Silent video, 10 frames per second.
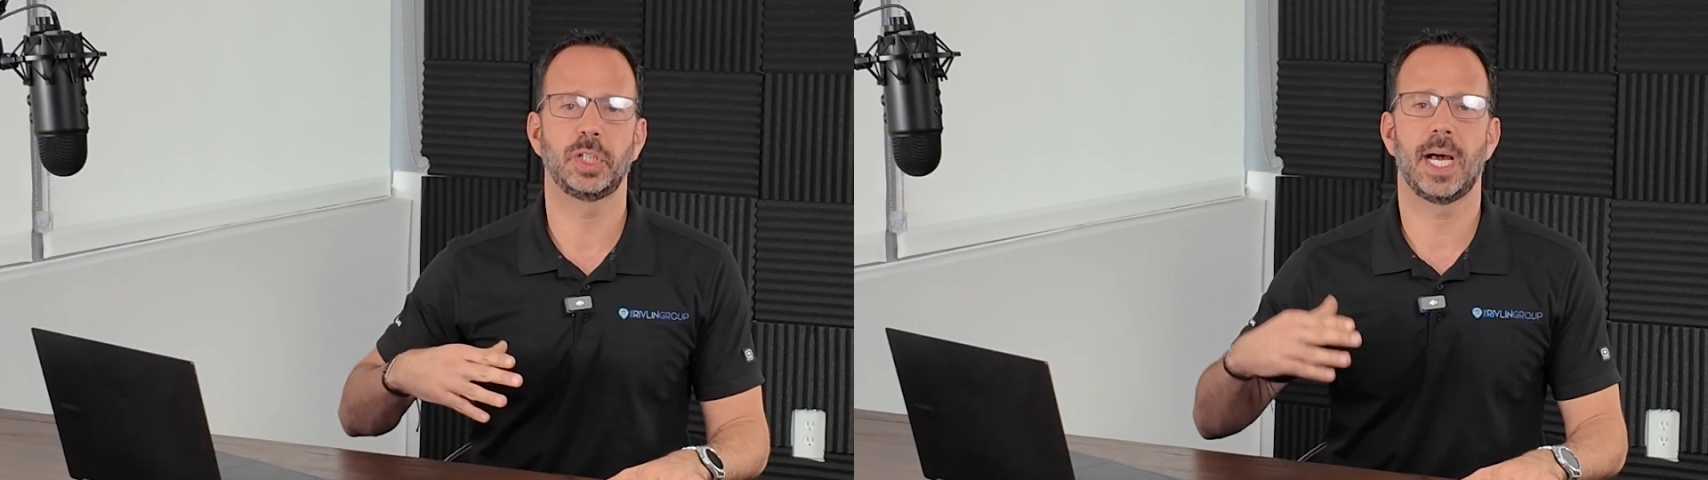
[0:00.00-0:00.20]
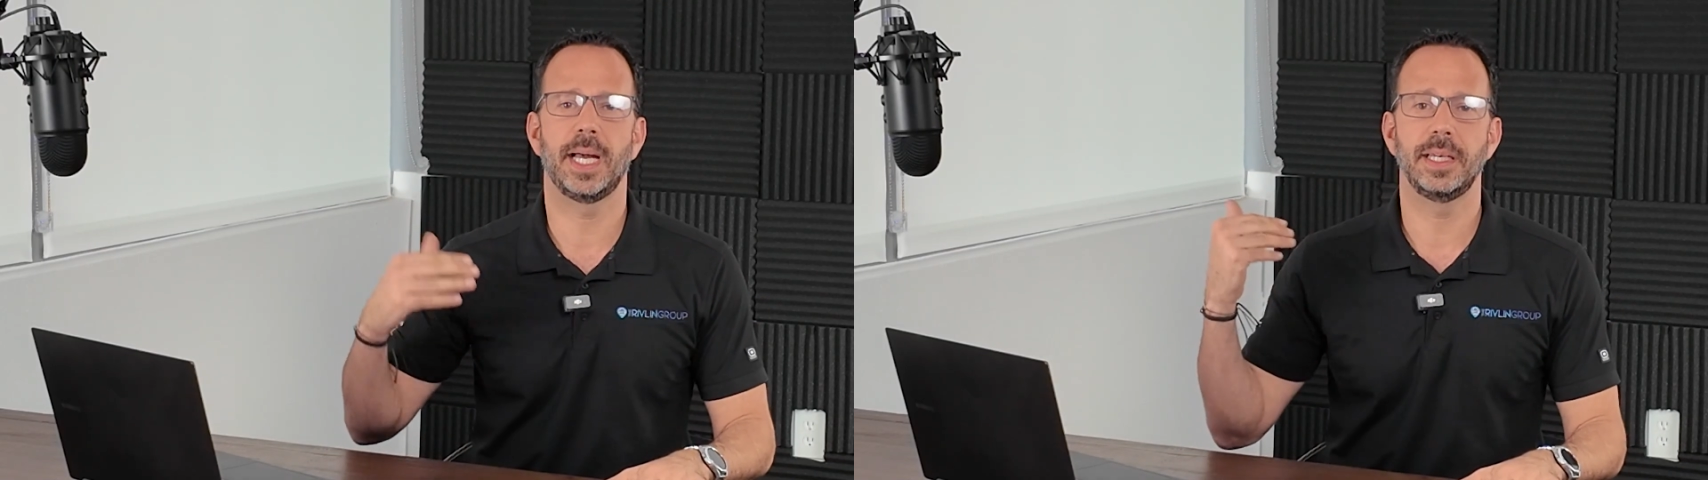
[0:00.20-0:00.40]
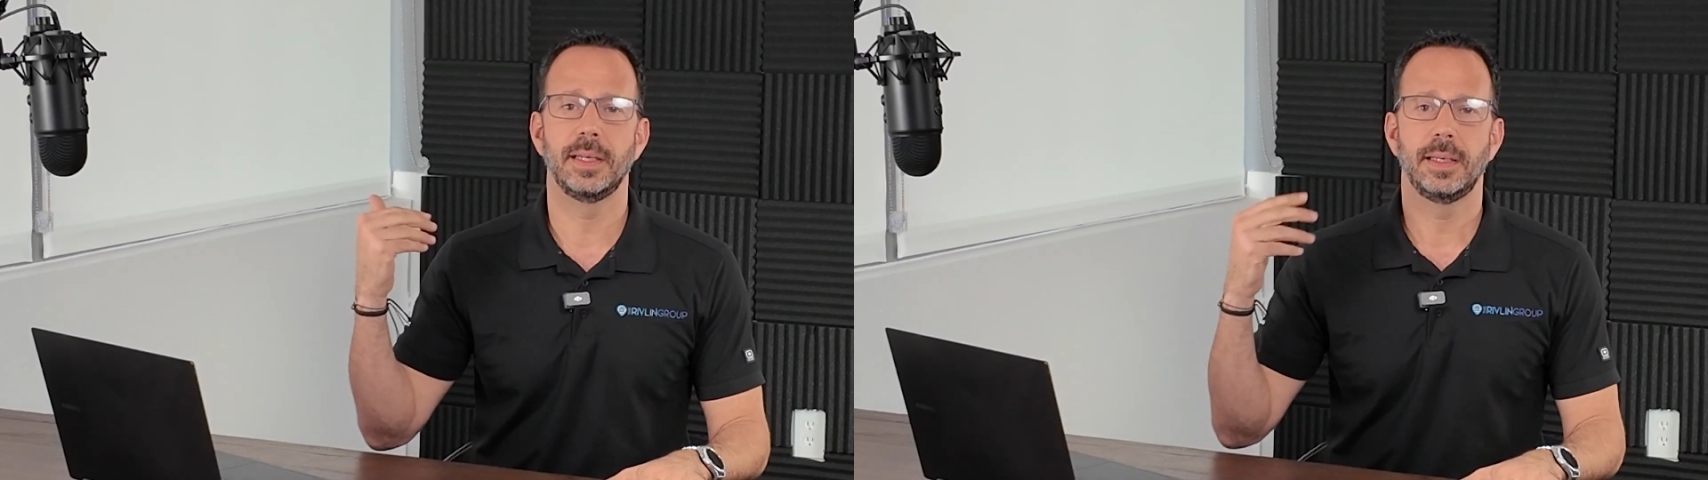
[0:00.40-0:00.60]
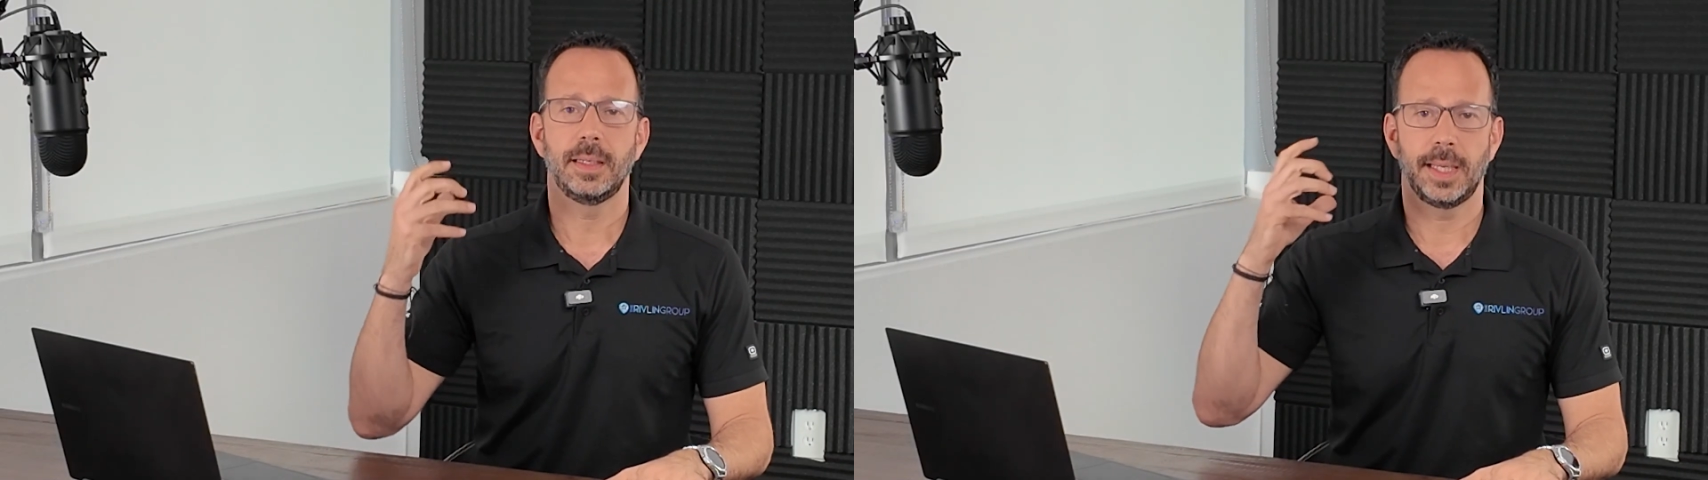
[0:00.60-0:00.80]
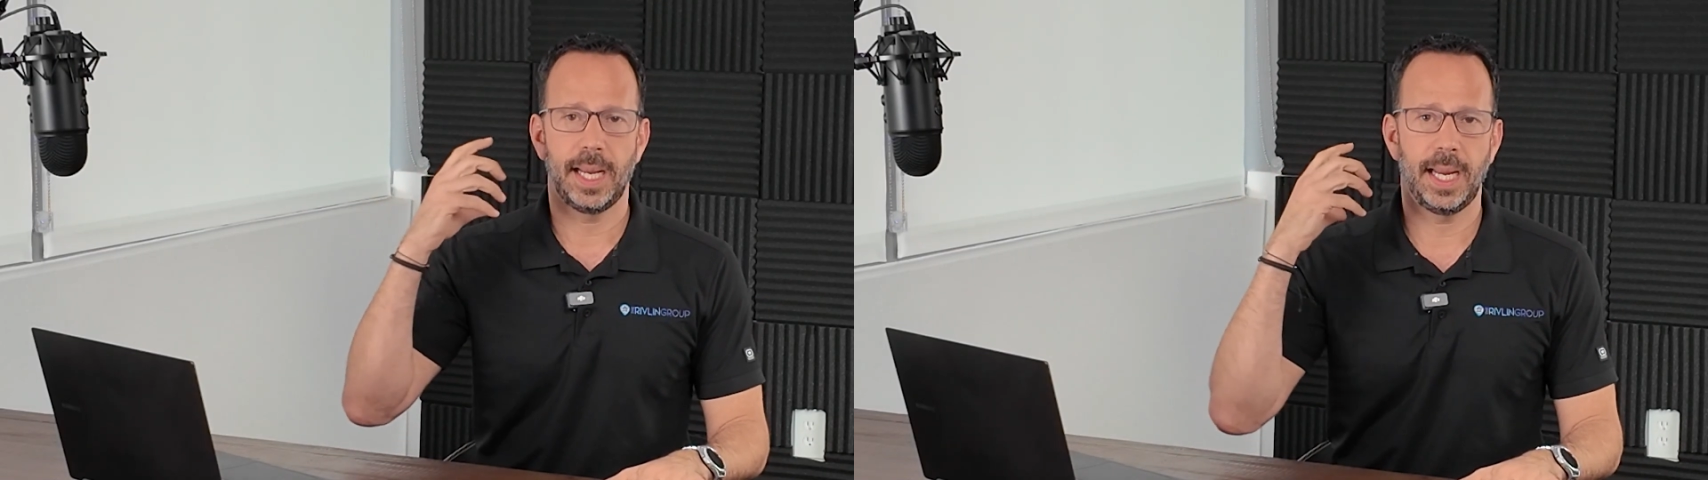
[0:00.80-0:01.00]
shot,
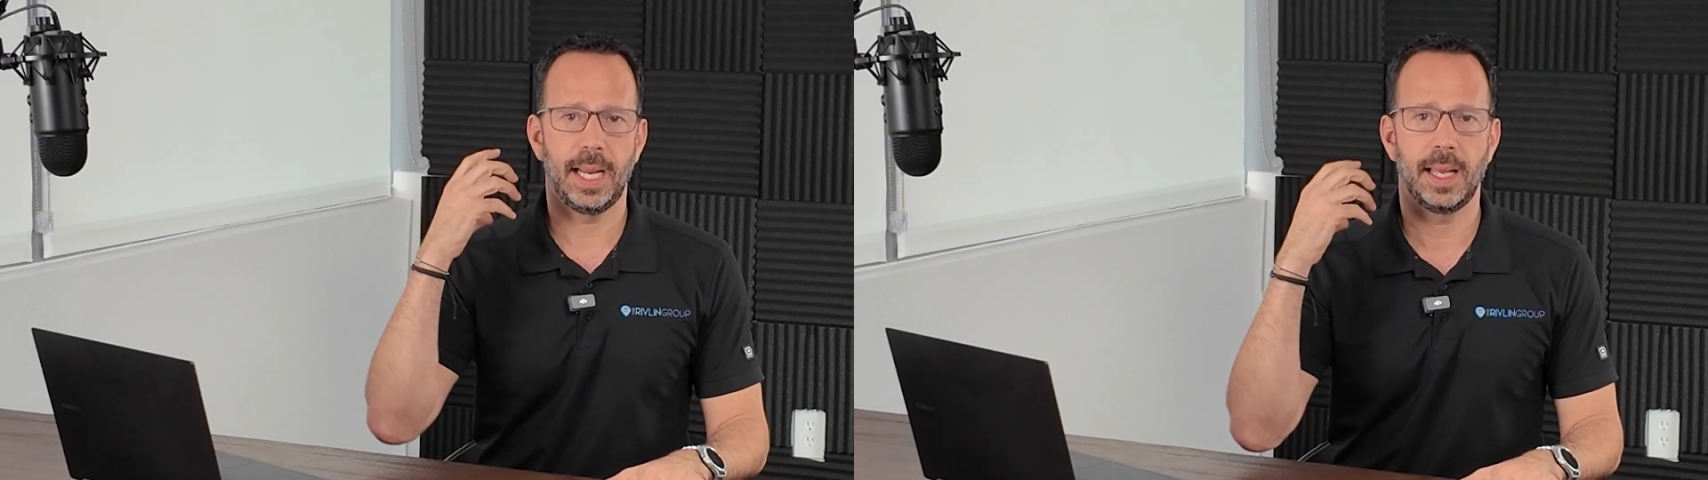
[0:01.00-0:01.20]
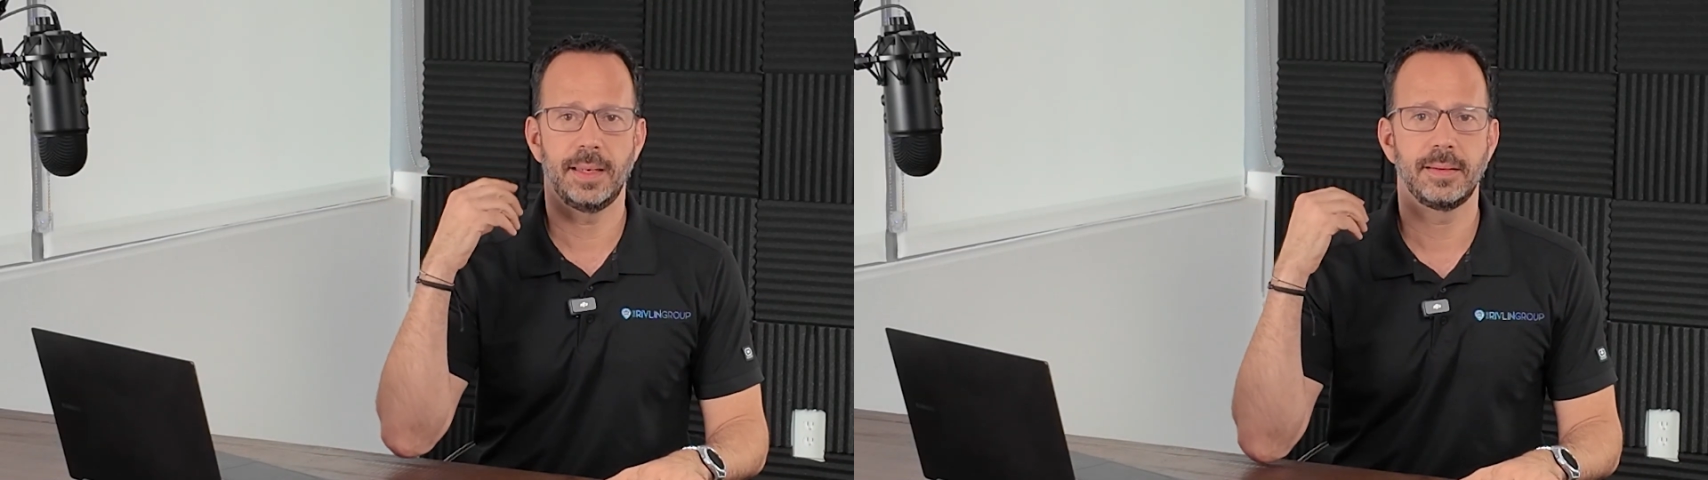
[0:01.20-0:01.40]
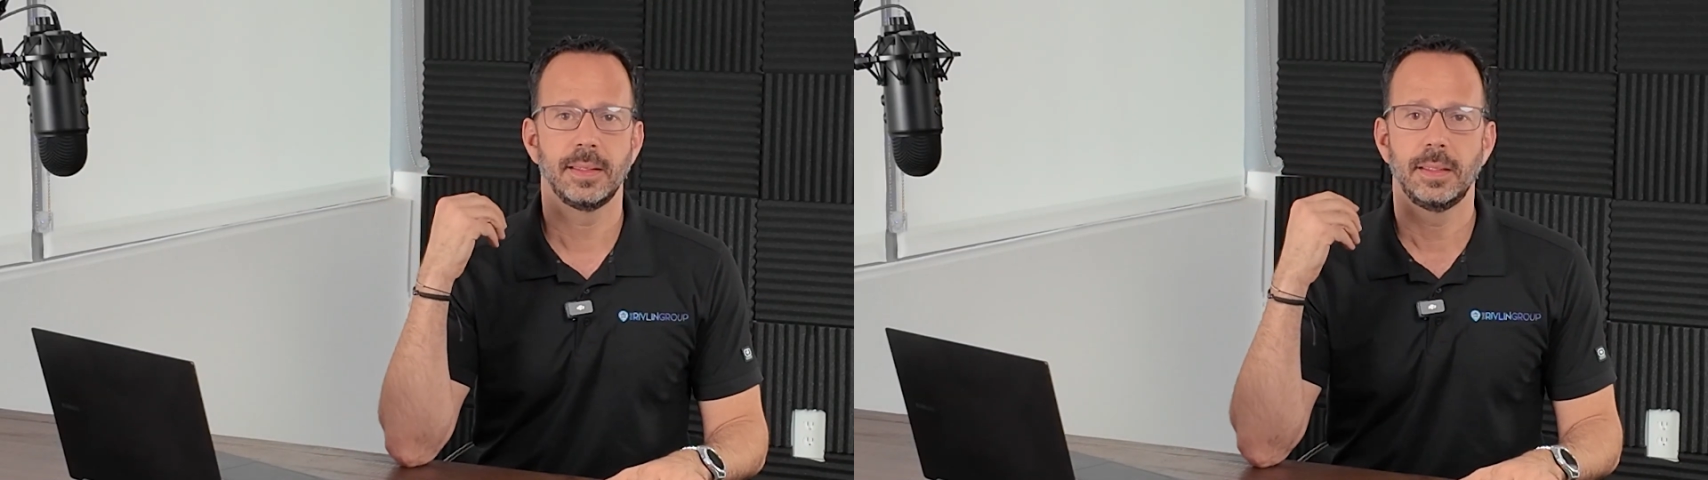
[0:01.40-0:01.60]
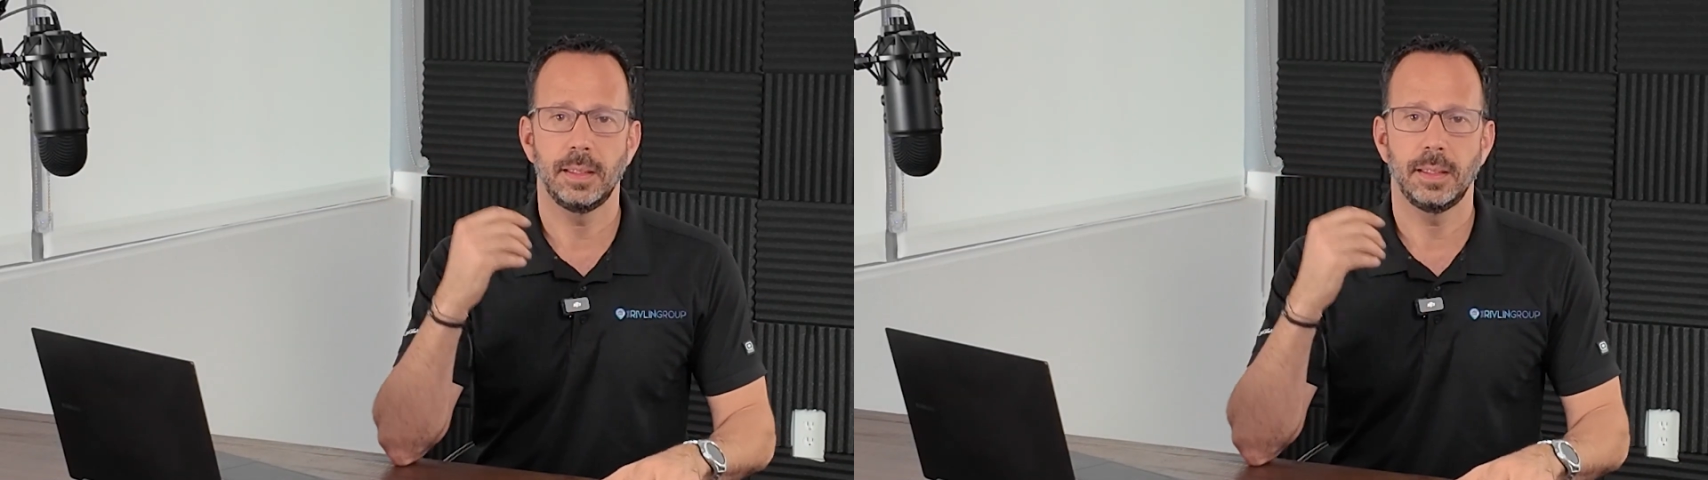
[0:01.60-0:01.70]
and